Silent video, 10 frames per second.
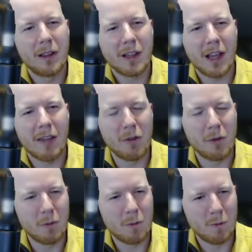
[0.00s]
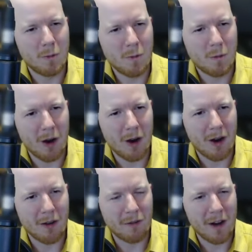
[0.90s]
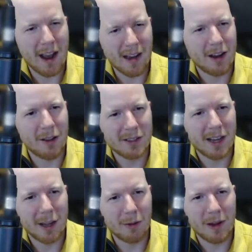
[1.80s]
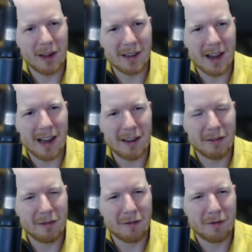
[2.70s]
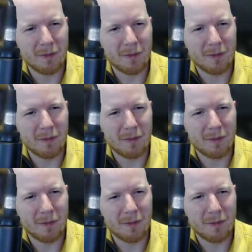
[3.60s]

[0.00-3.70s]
if you find Other Side of the Wind kind of